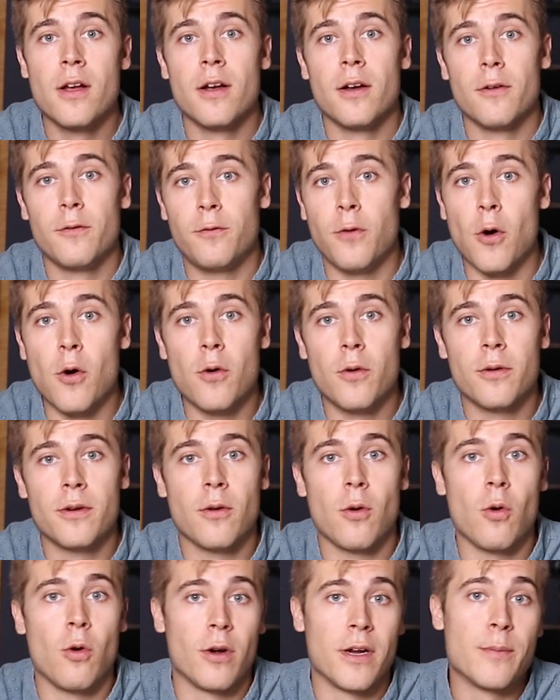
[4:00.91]
phone
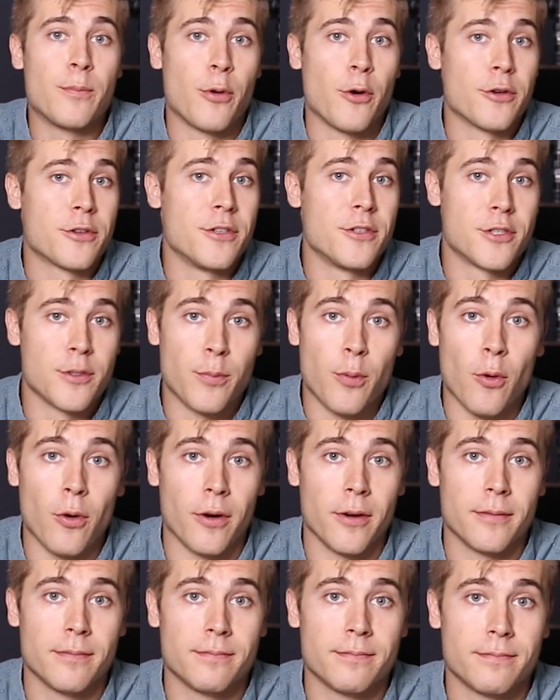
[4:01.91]
or in-person
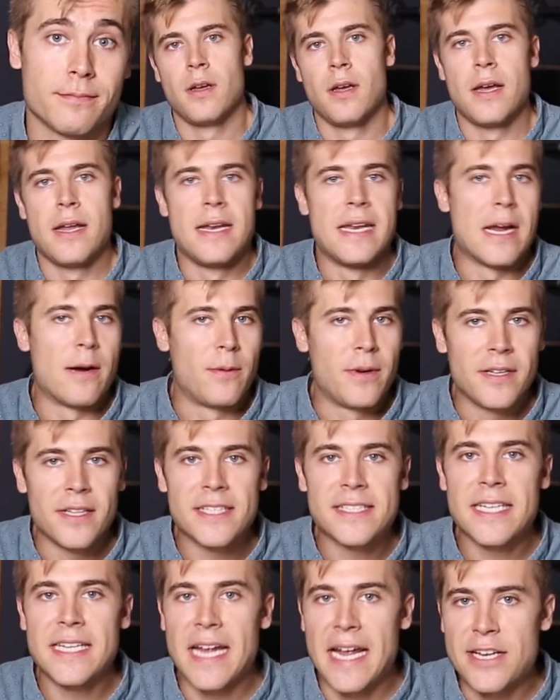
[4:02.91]
support. Now, real
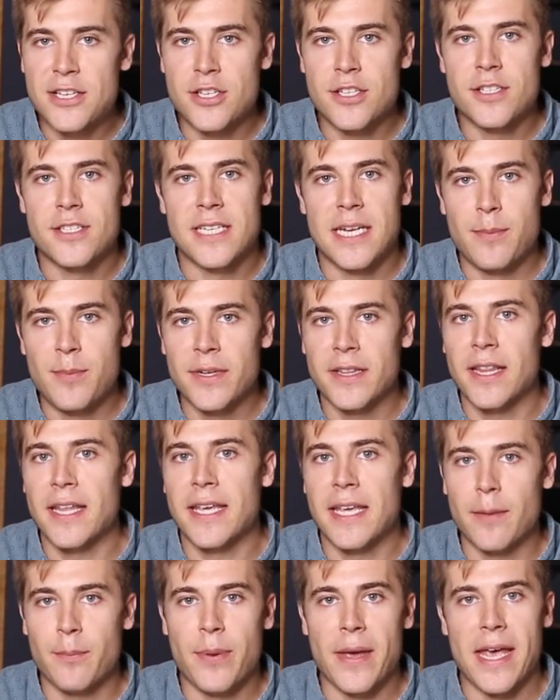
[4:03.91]
estate agents typically
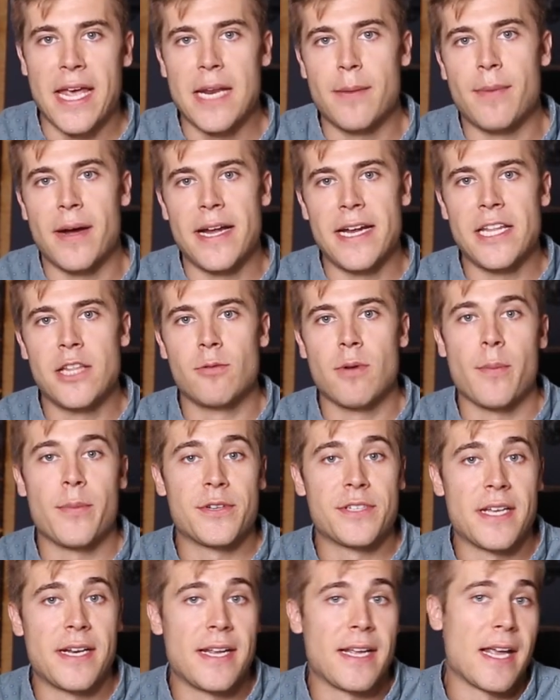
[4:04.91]
get paid by either
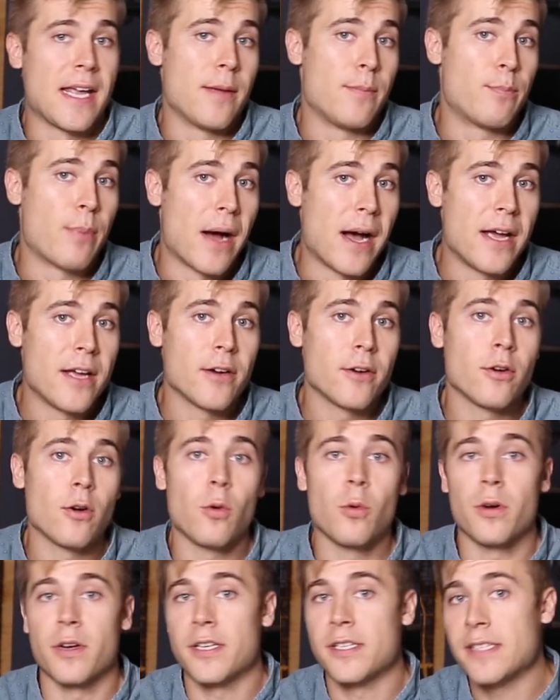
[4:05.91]
representing a buyer
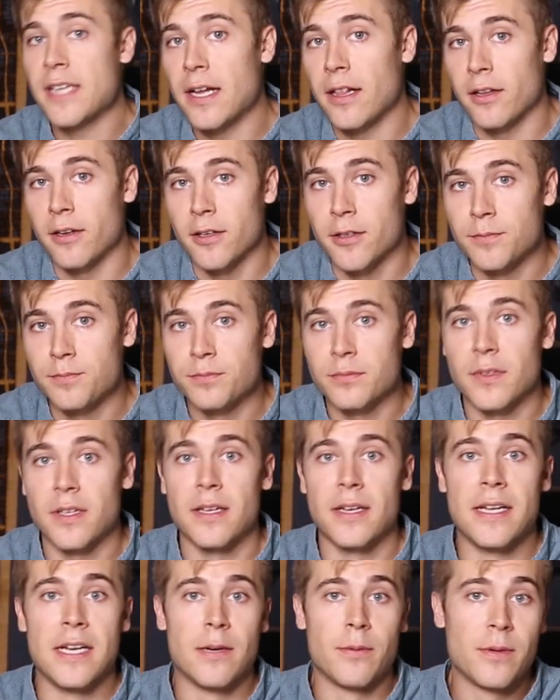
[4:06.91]
or a seller
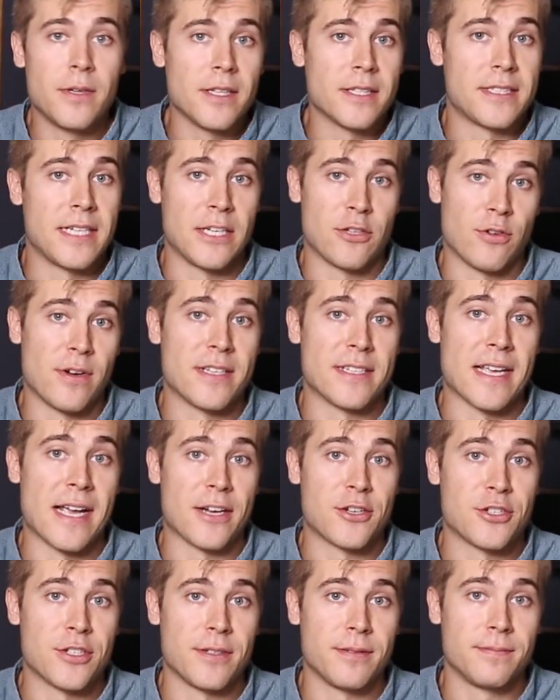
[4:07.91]
in a real estate
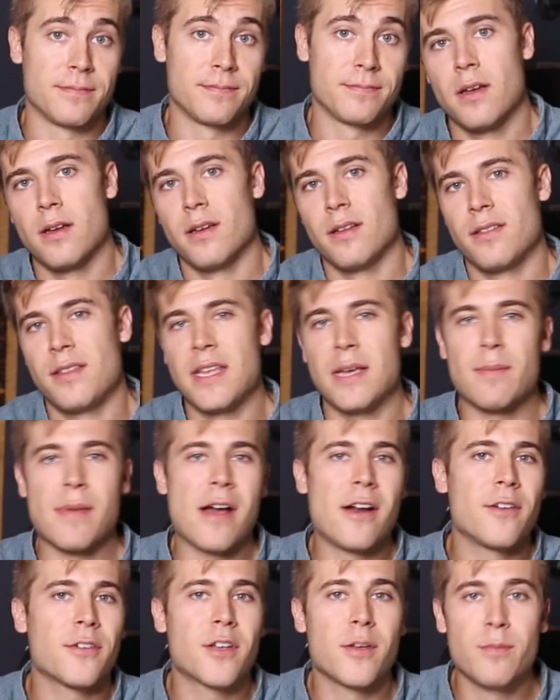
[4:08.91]
transaction. The
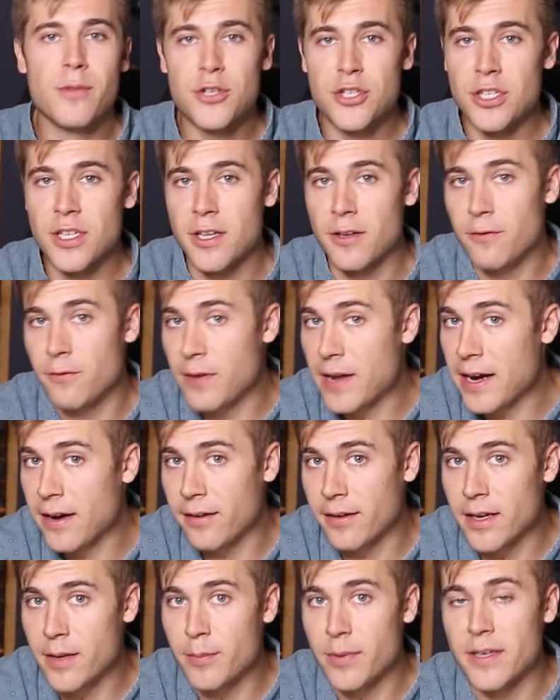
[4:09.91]
amount of commission can
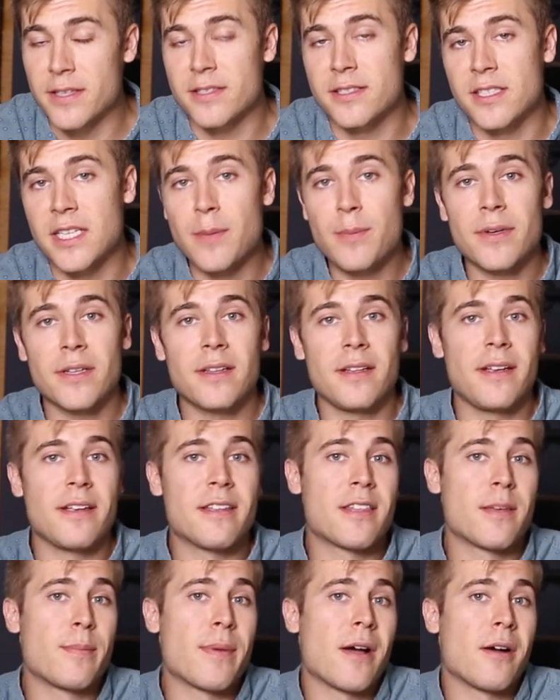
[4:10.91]
vary, but typically
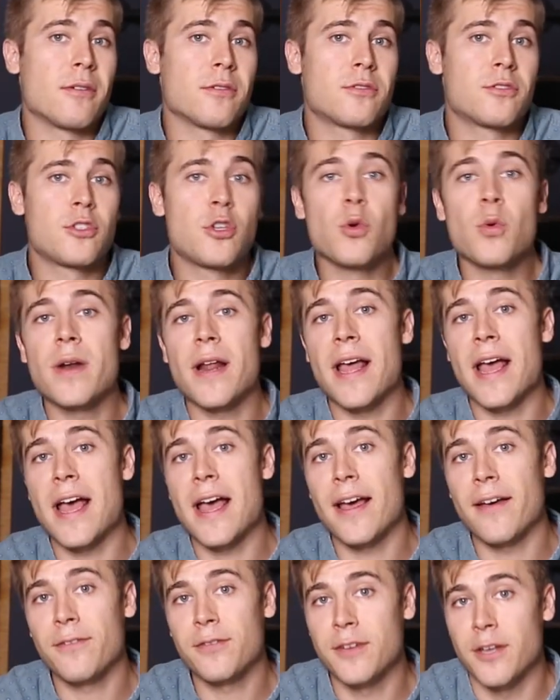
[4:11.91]
it's about
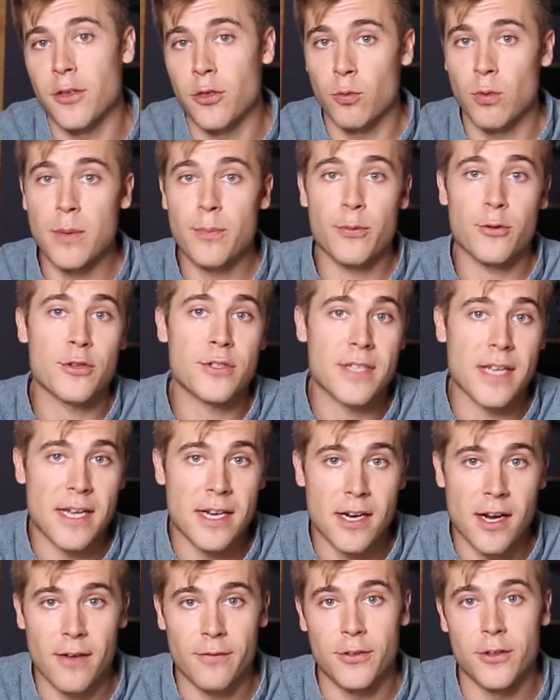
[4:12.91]
2.5% to
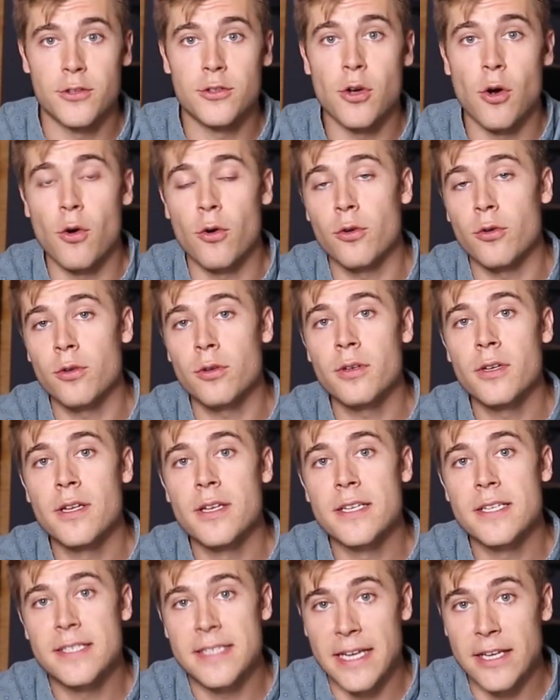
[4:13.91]
3% of the total
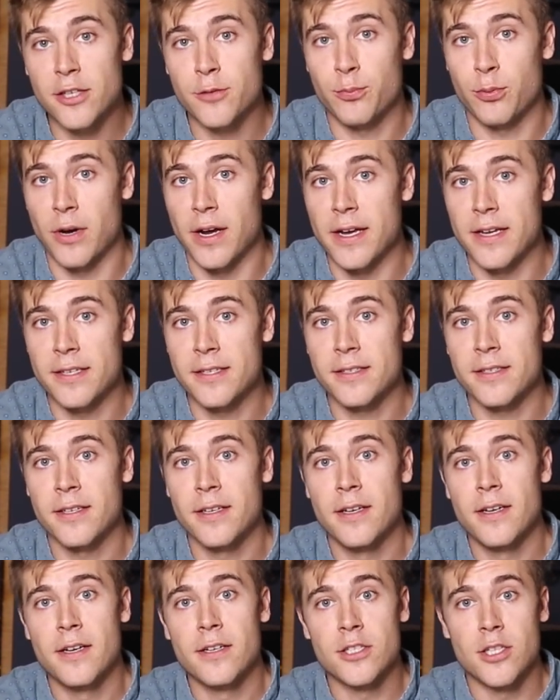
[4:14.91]
sales price
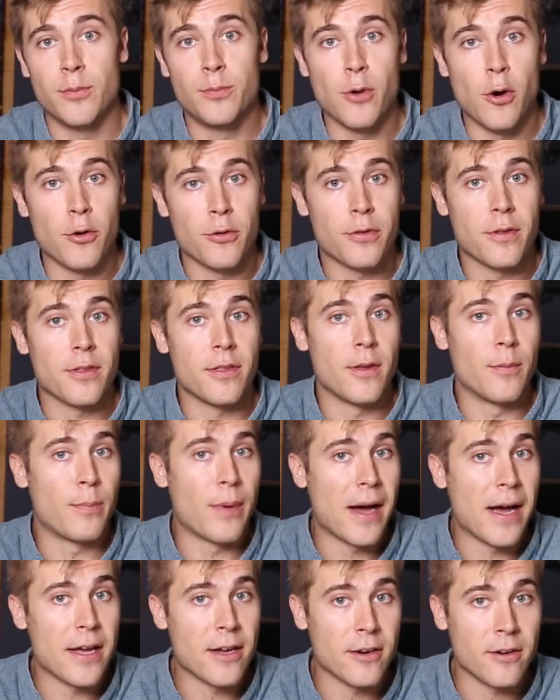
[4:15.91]
to both the
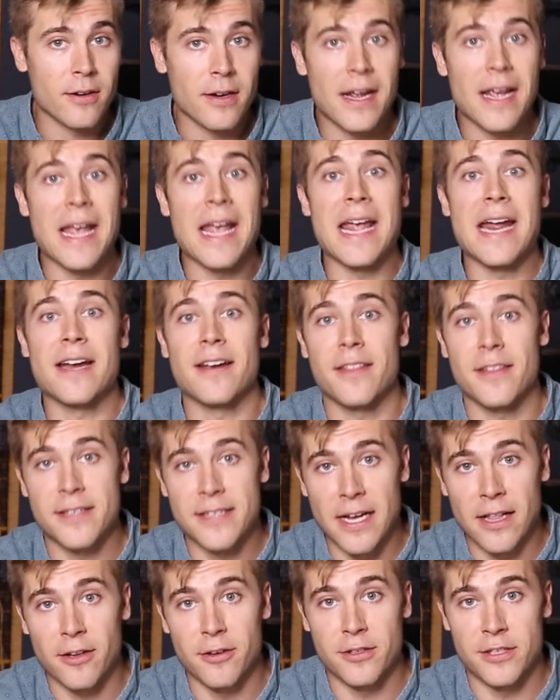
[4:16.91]
buyer and the
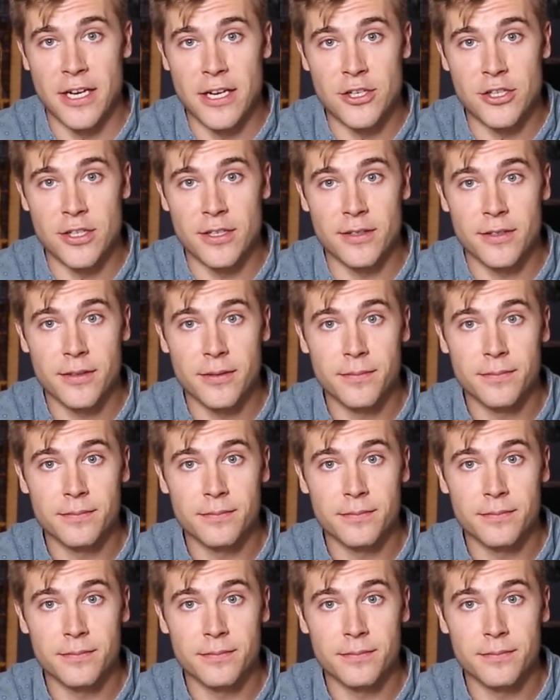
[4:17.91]
seller's agent.